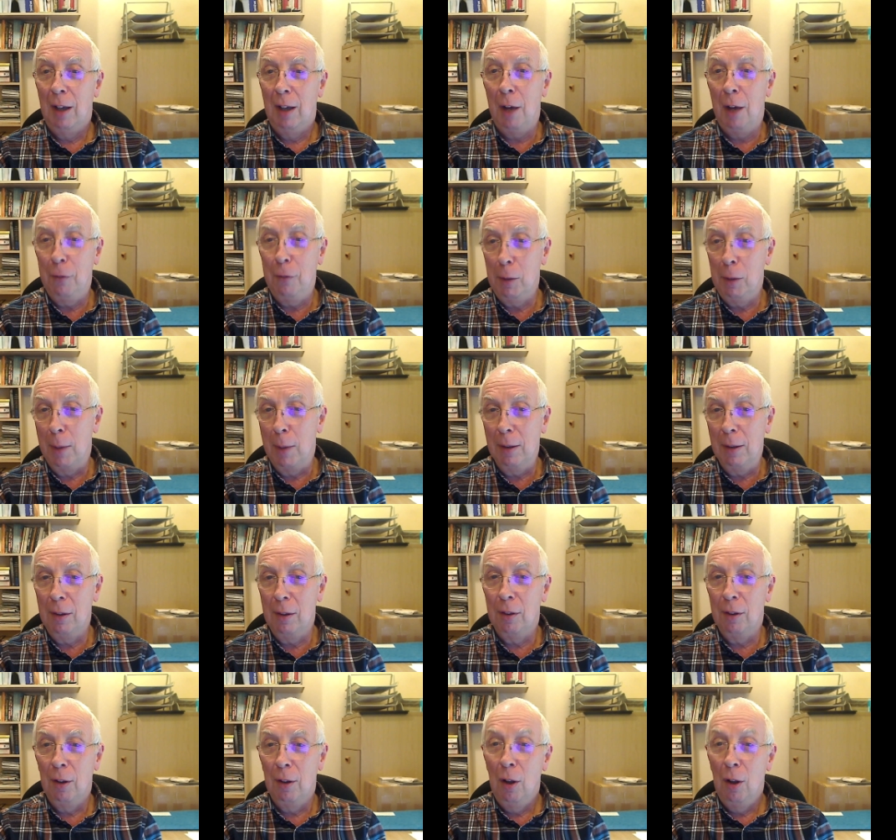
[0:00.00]
Every
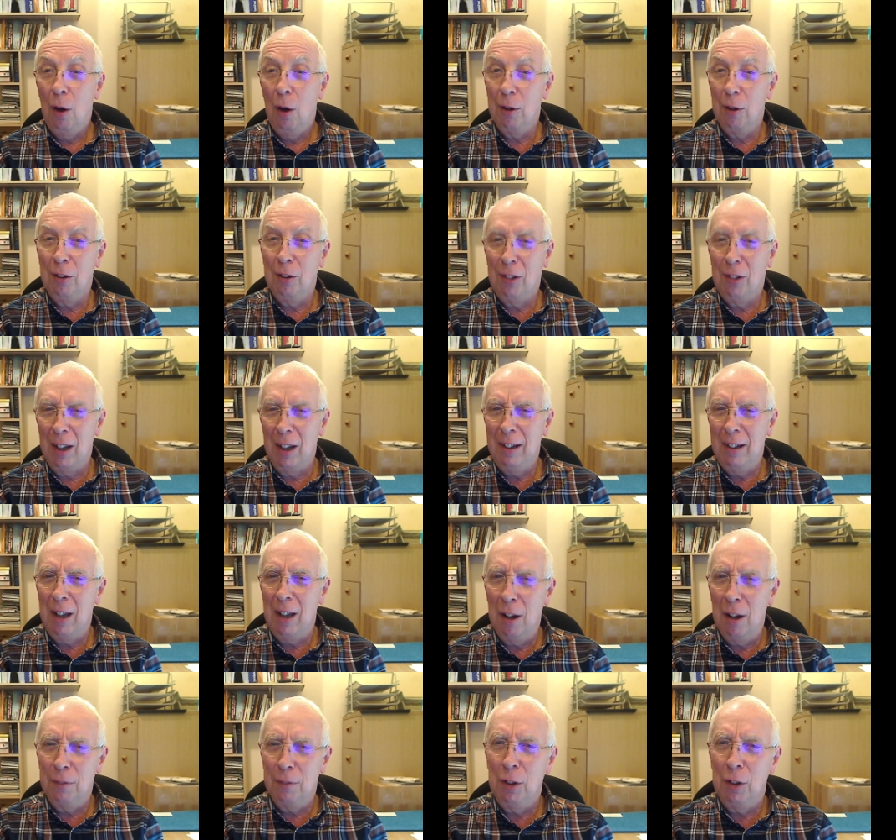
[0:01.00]
month, on a Sunday
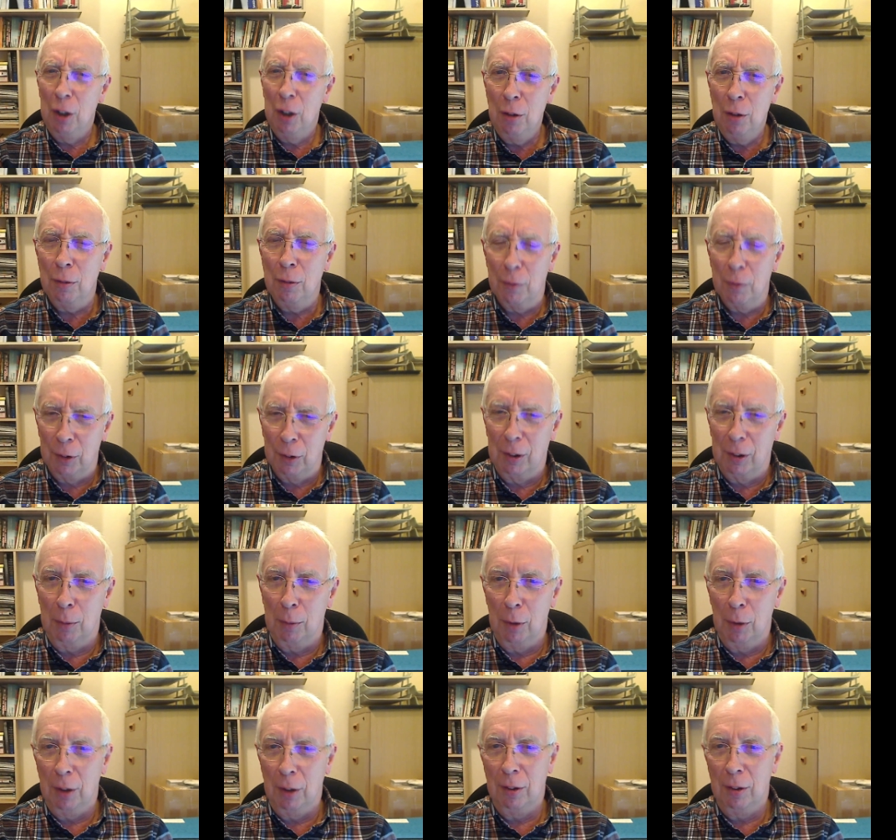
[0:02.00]
afternoon for
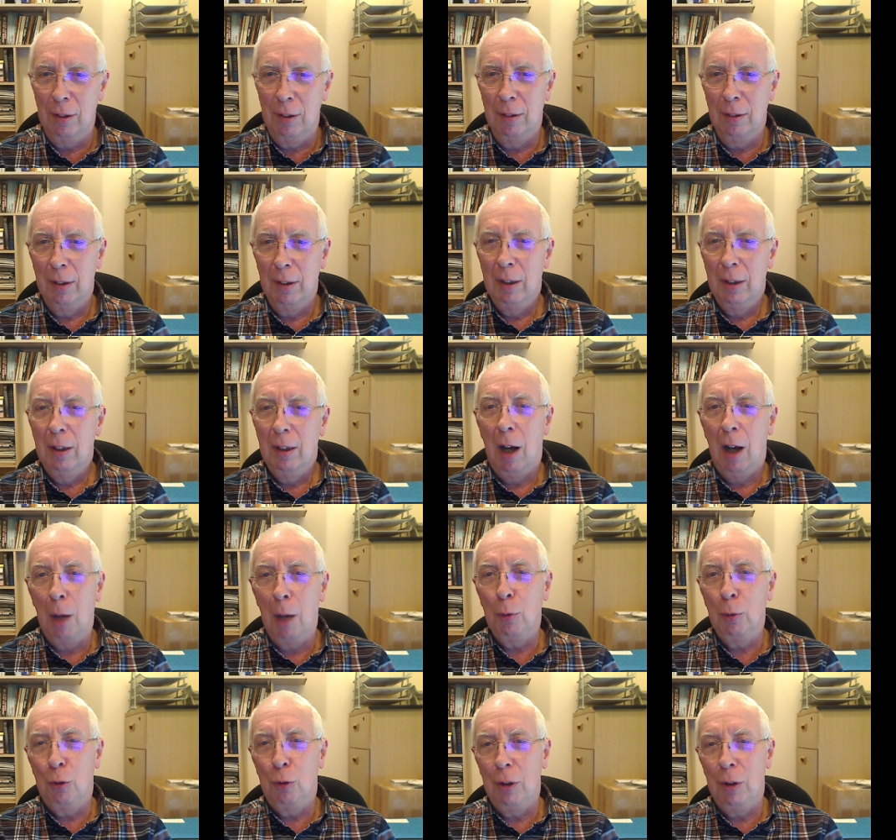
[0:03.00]
some reason, I
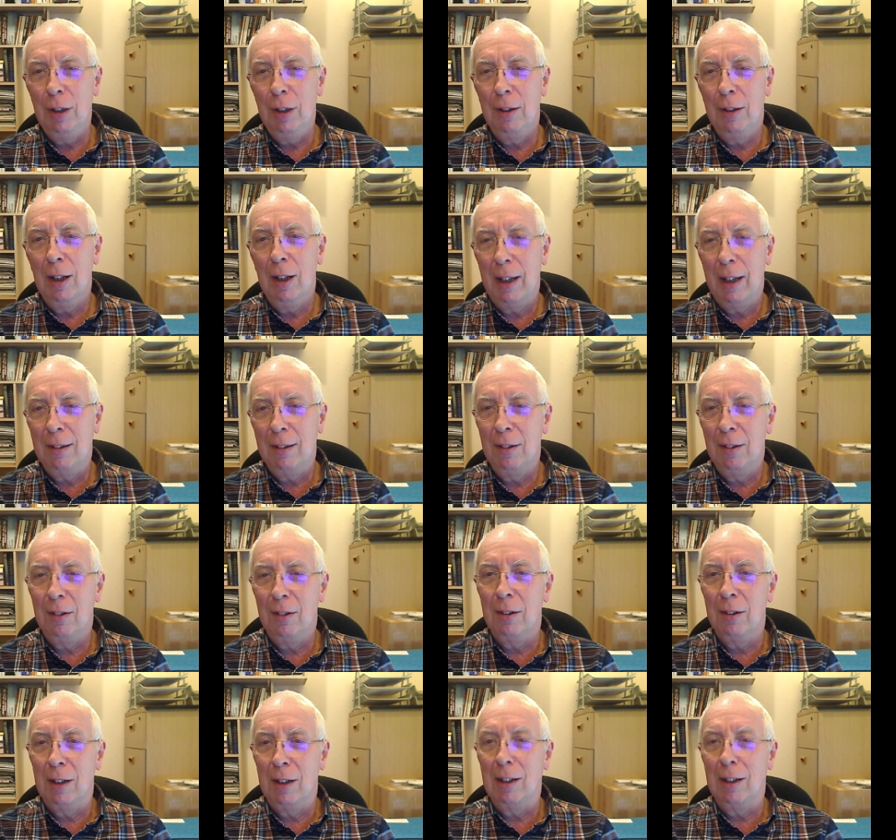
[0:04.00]
would read the letters
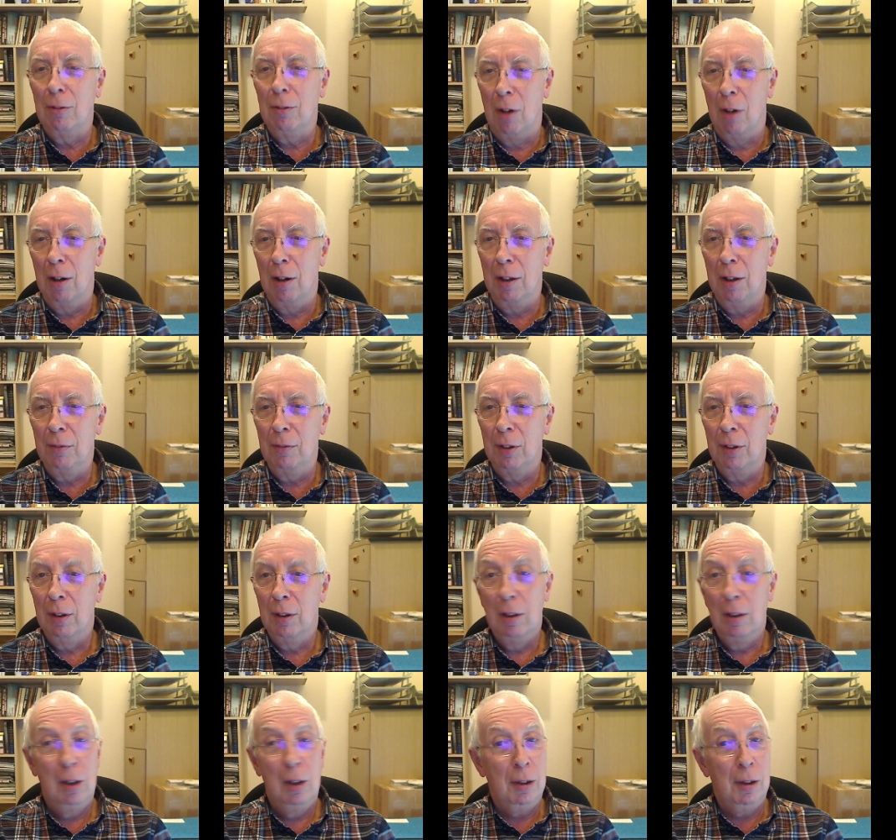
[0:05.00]
that had arrived,
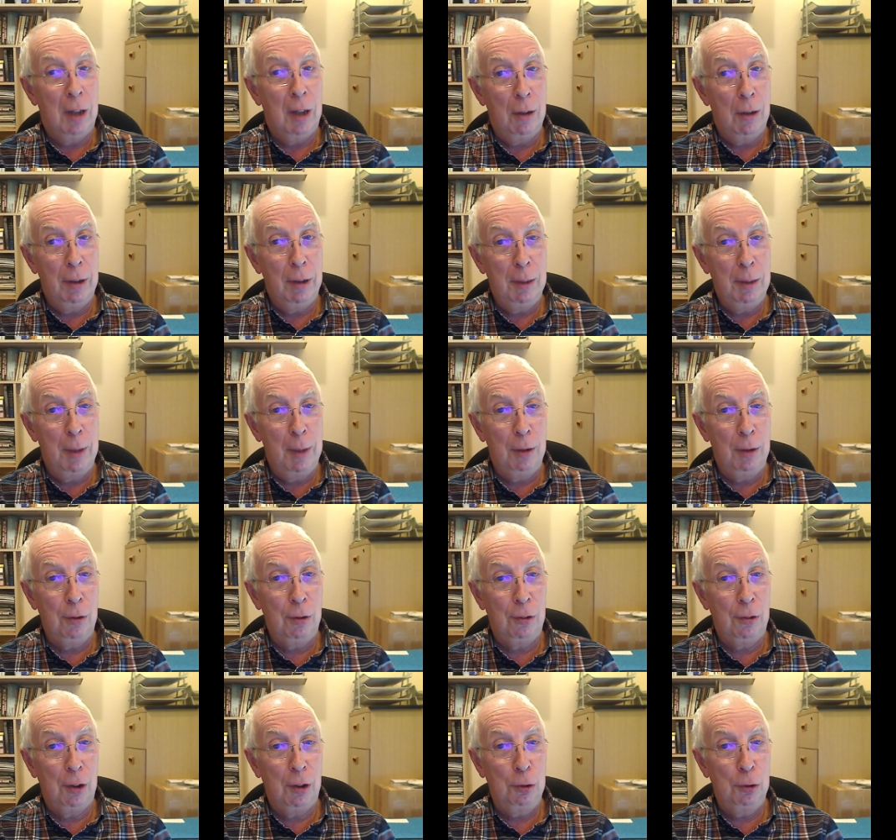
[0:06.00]
no emails
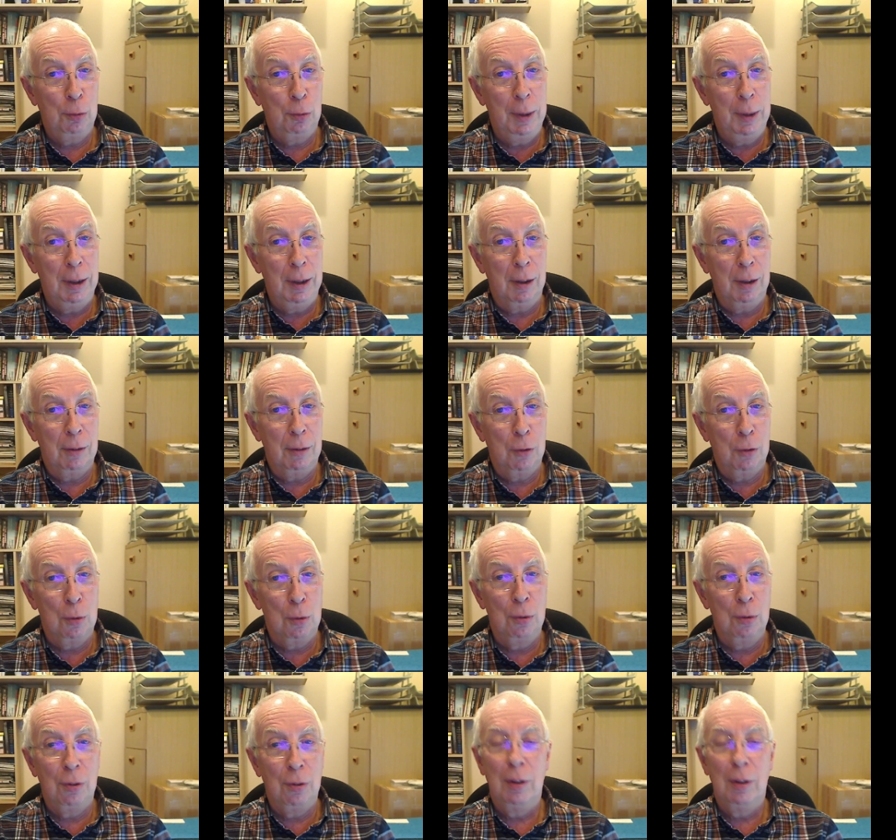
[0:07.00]
or social media, of
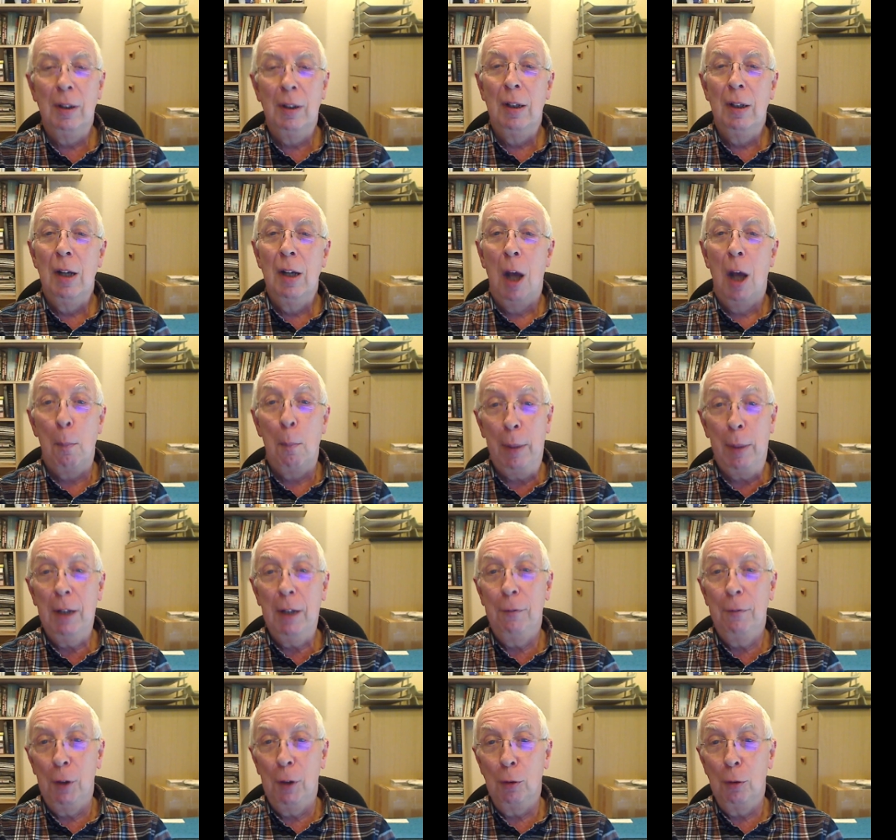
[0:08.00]
course, and pick
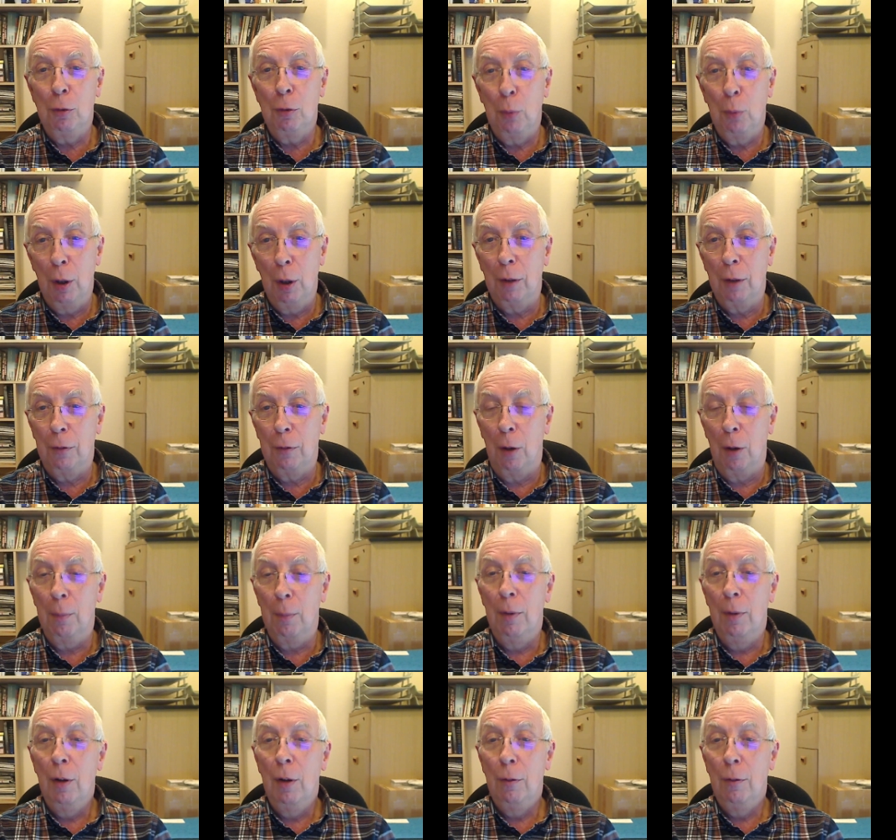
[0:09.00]
a few to work
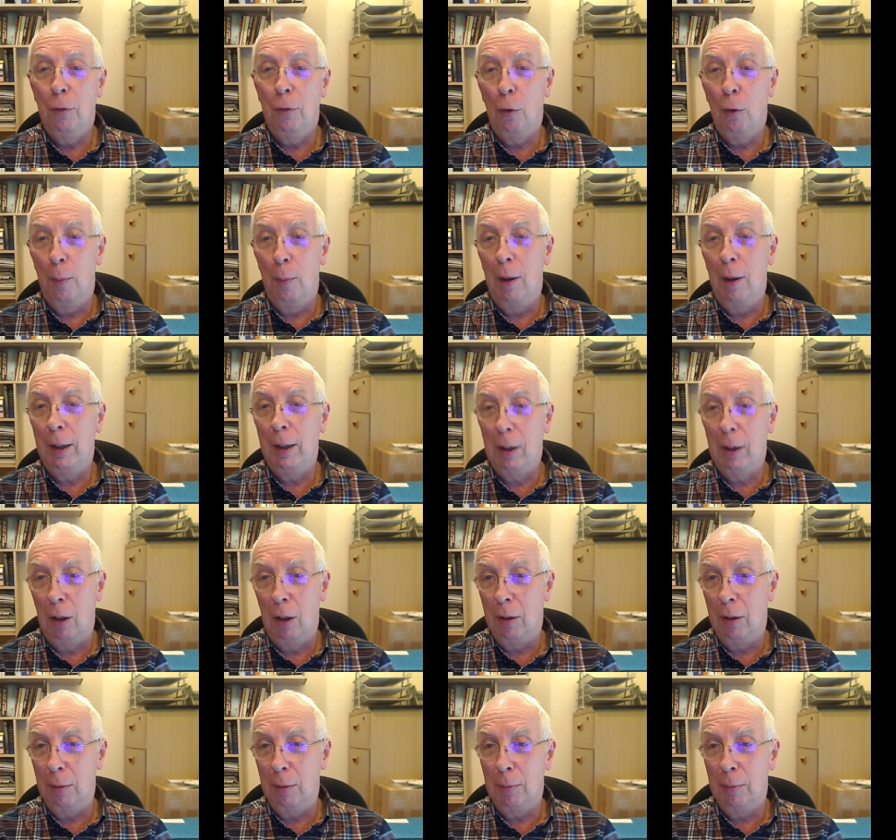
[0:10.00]
from for my
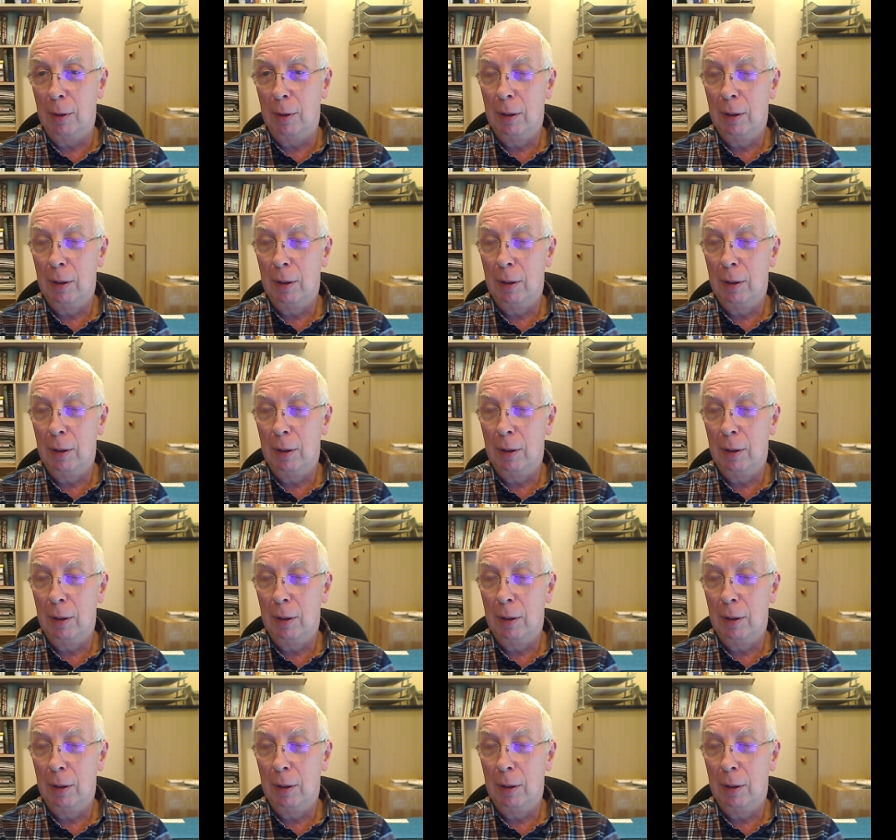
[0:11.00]
column.